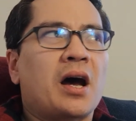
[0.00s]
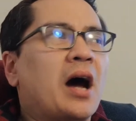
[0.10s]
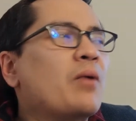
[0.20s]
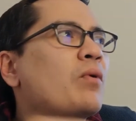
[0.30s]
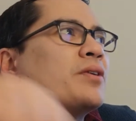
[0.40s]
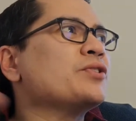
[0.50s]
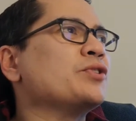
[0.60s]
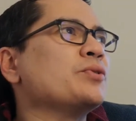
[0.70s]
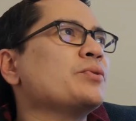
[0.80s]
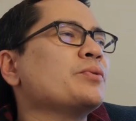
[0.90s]
I want
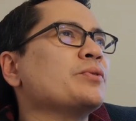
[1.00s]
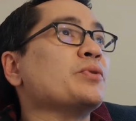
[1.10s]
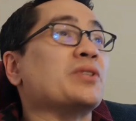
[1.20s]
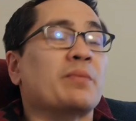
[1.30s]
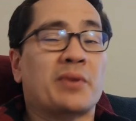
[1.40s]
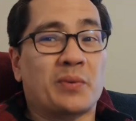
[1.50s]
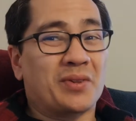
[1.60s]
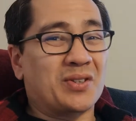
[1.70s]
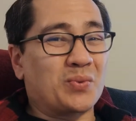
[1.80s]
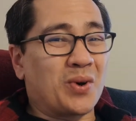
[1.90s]
to do something with
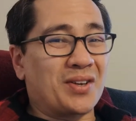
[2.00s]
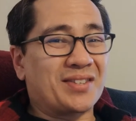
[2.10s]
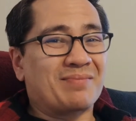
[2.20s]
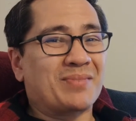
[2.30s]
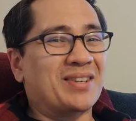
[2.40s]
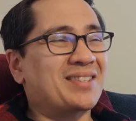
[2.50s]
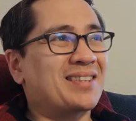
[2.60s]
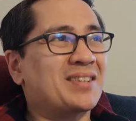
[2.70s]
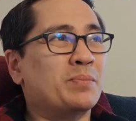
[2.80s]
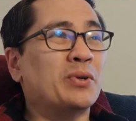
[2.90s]
these walls, because
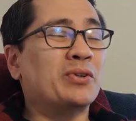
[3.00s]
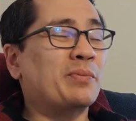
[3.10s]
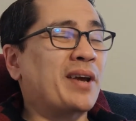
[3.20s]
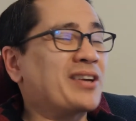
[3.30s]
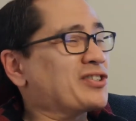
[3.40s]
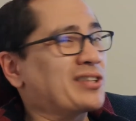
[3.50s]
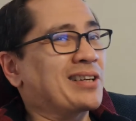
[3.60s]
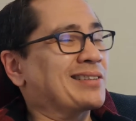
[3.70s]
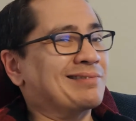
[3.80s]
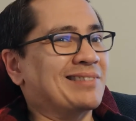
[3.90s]
this builder beige
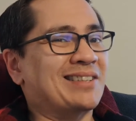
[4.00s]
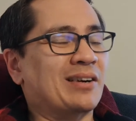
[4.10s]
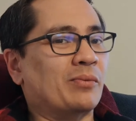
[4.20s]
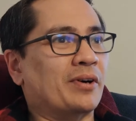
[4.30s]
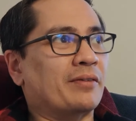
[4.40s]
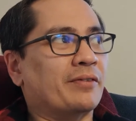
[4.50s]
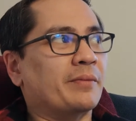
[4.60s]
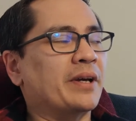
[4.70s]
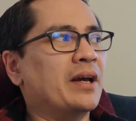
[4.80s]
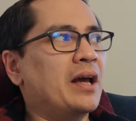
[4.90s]
thing, it's not working for
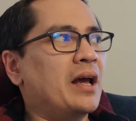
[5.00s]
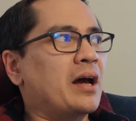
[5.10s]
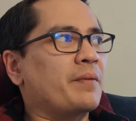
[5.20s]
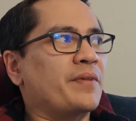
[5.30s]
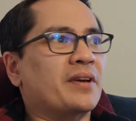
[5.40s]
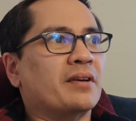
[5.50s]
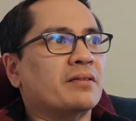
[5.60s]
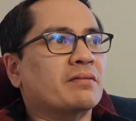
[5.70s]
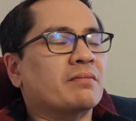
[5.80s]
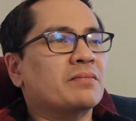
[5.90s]
me.
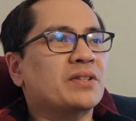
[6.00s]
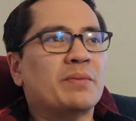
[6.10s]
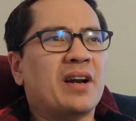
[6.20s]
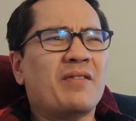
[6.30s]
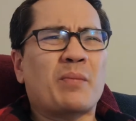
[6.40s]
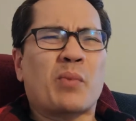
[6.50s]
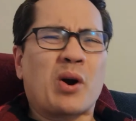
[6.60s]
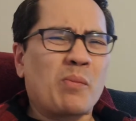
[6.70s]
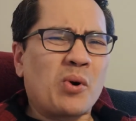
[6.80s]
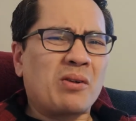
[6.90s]
Thinking some kind of a
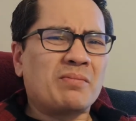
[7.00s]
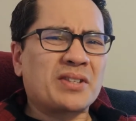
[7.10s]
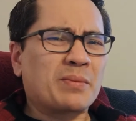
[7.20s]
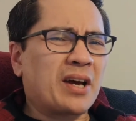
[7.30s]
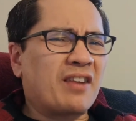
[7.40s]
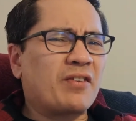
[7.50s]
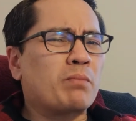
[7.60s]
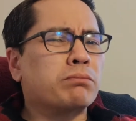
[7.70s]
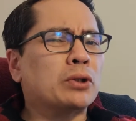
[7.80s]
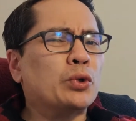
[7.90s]
purple, some kind of a
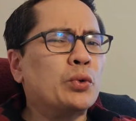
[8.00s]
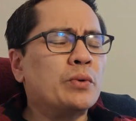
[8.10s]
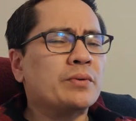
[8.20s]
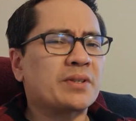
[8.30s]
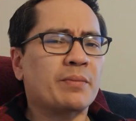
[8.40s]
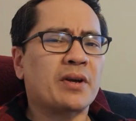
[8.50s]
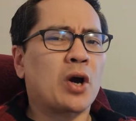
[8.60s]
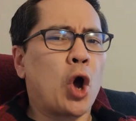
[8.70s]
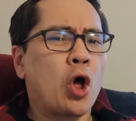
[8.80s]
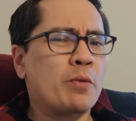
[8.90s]
blue, something
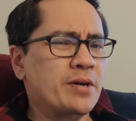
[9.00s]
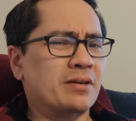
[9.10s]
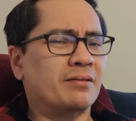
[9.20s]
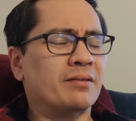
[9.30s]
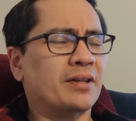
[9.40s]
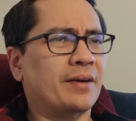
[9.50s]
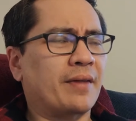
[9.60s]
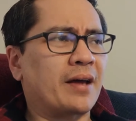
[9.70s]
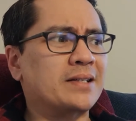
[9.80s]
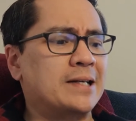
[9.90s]
calming like
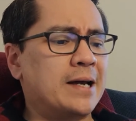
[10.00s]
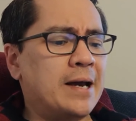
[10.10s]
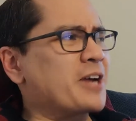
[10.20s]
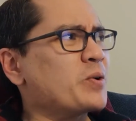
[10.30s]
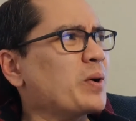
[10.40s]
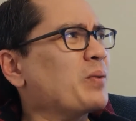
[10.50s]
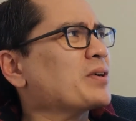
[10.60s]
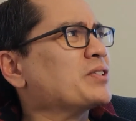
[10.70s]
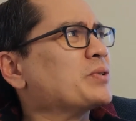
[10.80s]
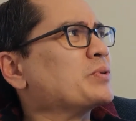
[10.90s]
that. I know I
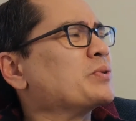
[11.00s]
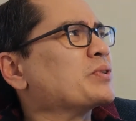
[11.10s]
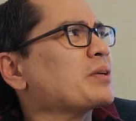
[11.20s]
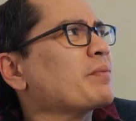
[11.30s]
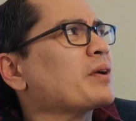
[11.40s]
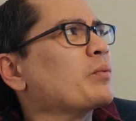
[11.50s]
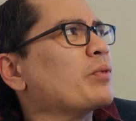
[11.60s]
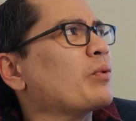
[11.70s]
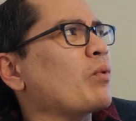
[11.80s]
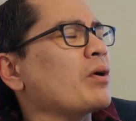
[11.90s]
want to do something
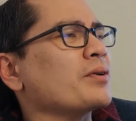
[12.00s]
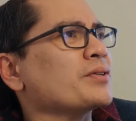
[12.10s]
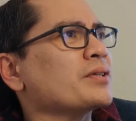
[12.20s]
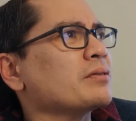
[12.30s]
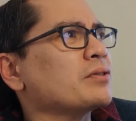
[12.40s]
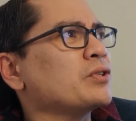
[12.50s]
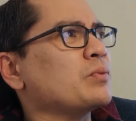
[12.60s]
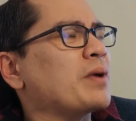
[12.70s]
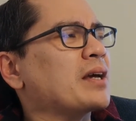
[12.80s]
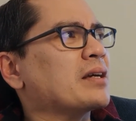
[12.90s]
with the walls
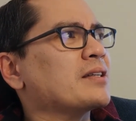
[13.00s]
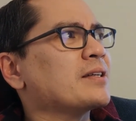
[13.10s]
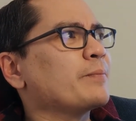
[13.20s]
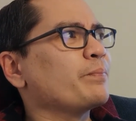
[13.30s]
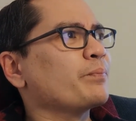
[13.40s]
to make it